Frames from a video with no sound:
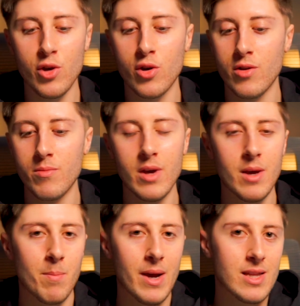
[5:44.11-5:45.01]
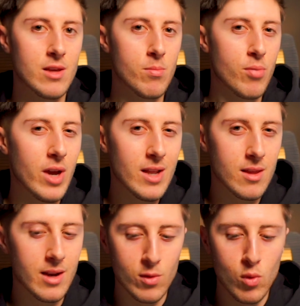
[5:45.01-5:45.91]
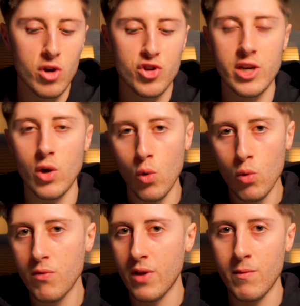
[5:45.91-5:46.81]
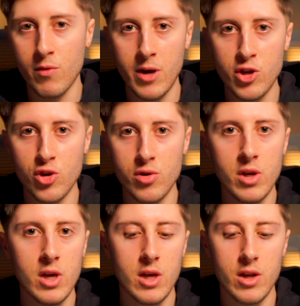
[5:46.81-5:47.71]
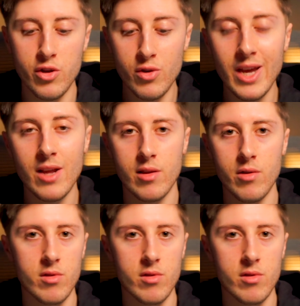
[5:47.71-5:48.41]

You can basically put into this worksheet all of the information that you need to.